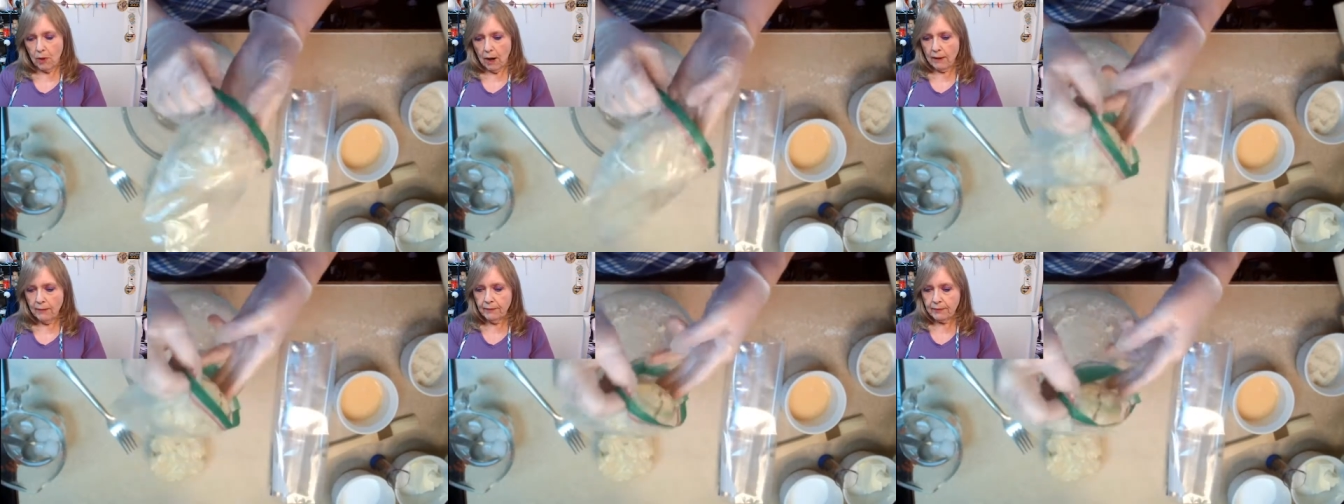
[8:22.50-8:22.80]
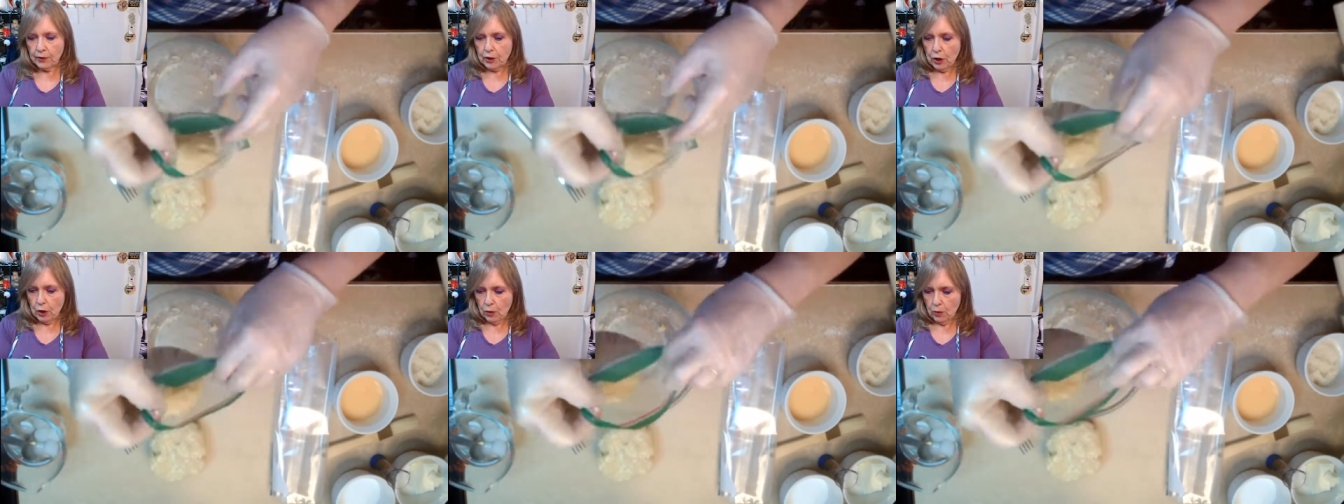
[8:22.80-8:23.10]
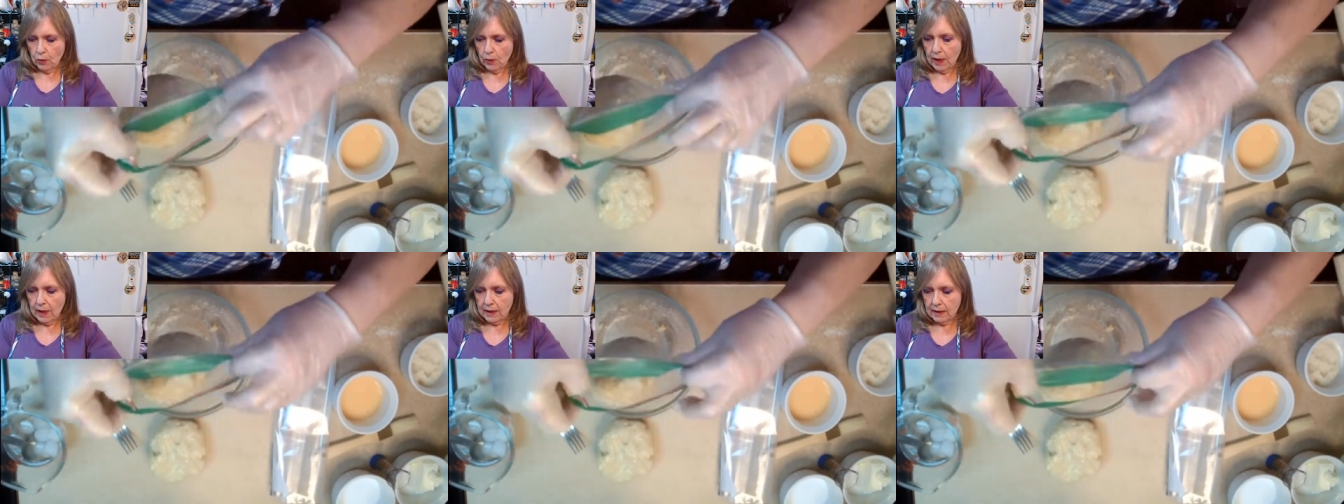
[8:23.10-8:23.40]
rough
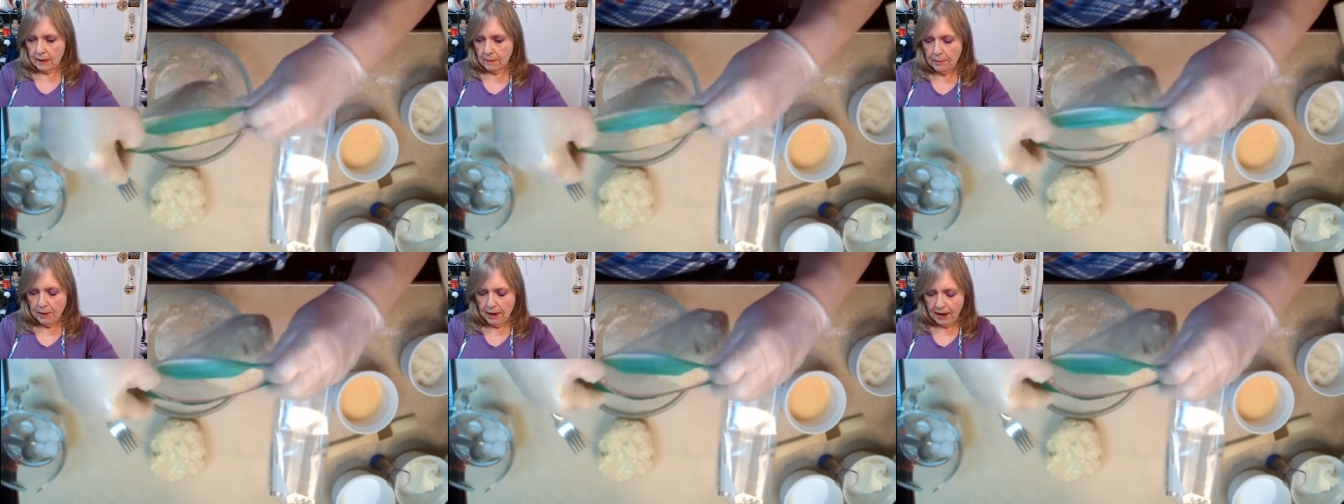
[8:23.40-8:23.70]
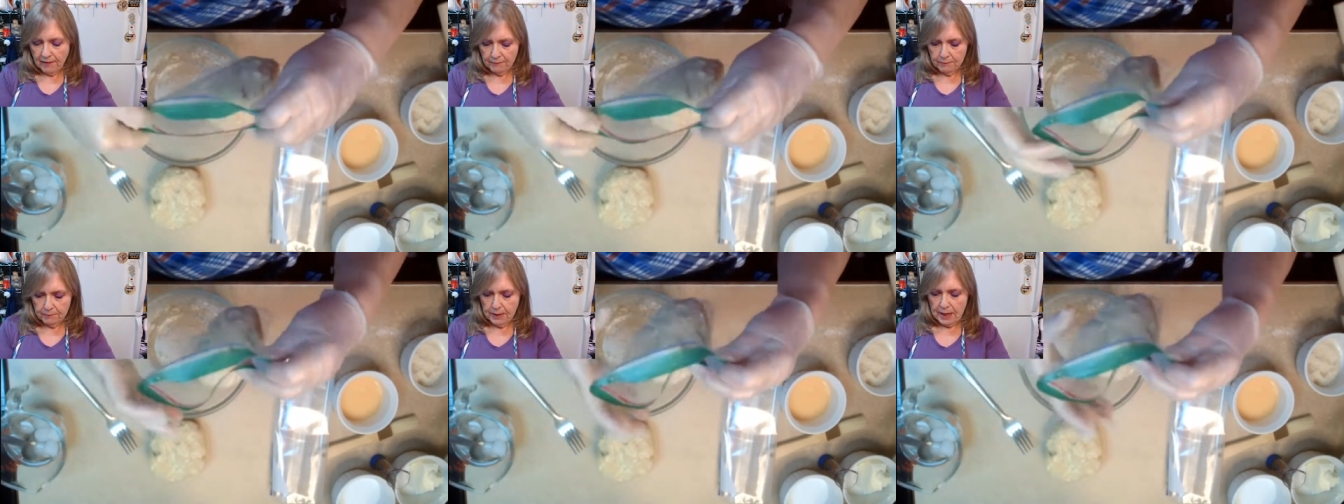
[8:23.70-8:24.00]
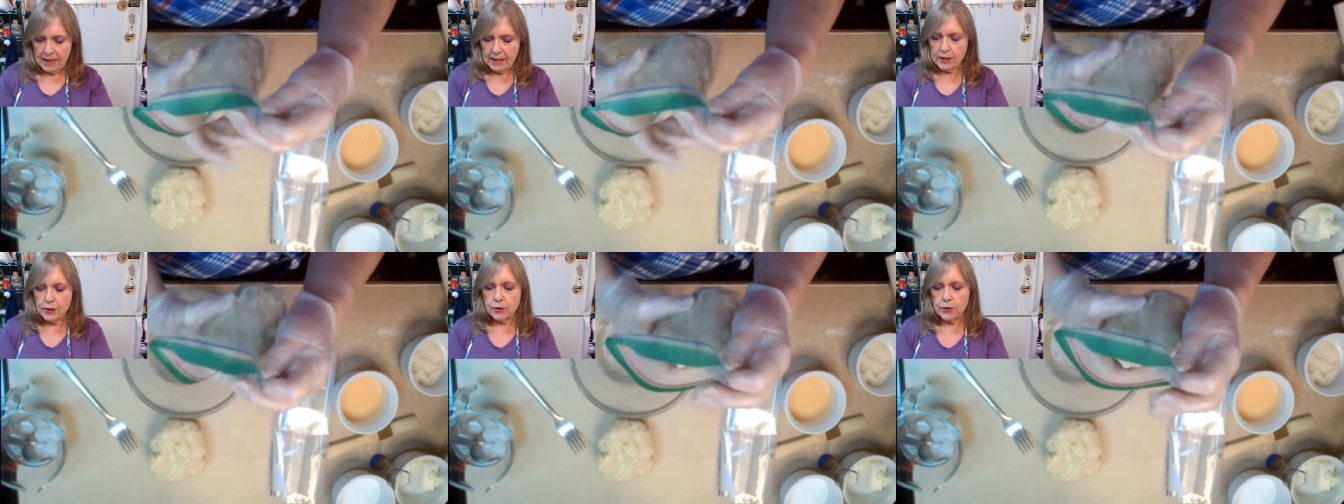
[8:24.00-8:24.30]
dough into puff
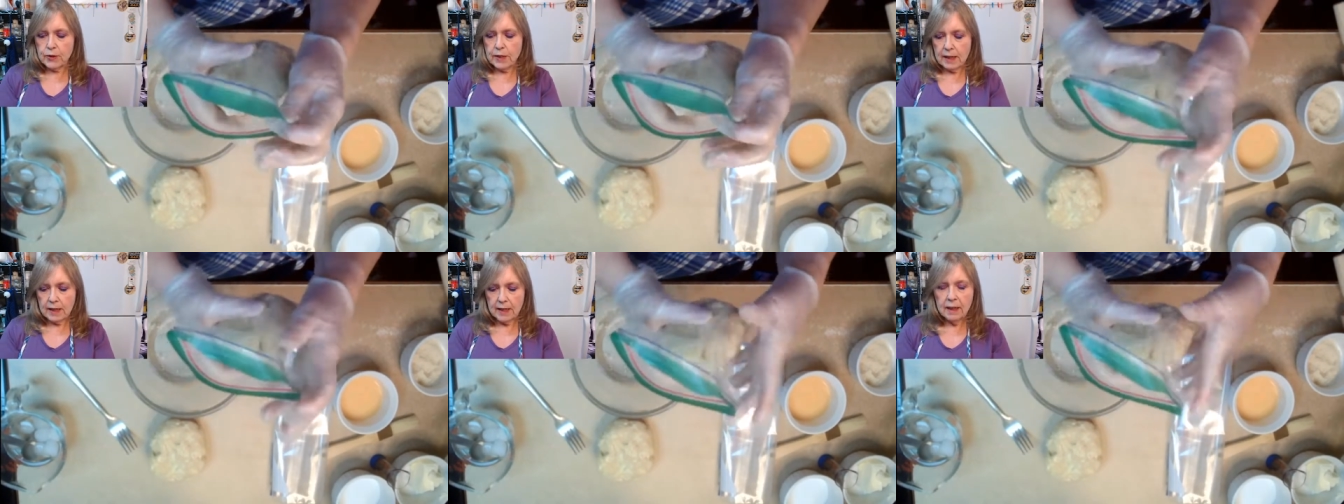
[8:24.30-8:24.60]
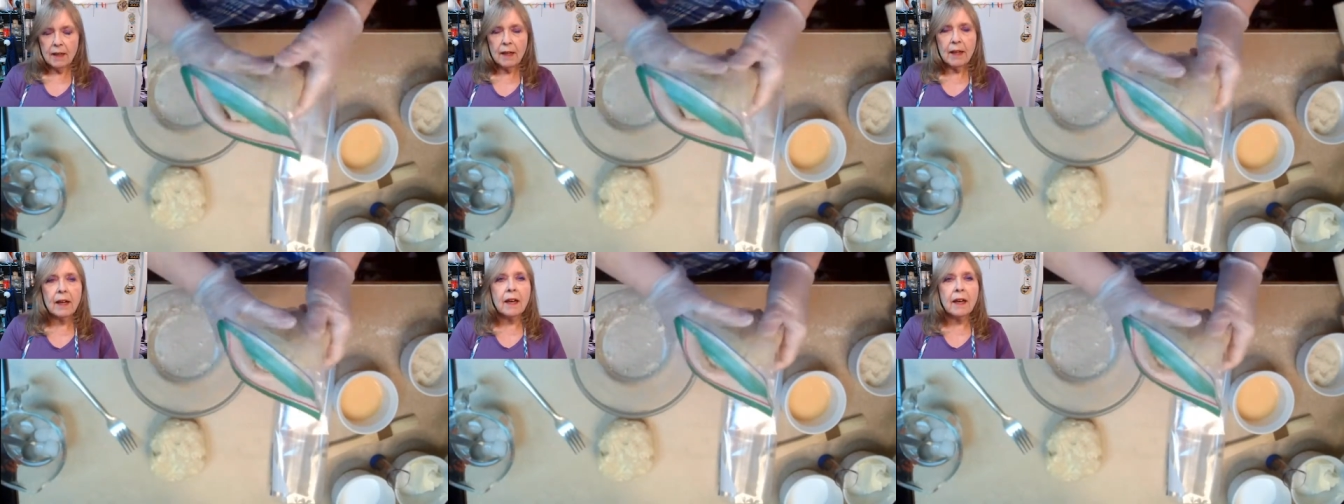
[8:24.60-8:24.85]
pastry,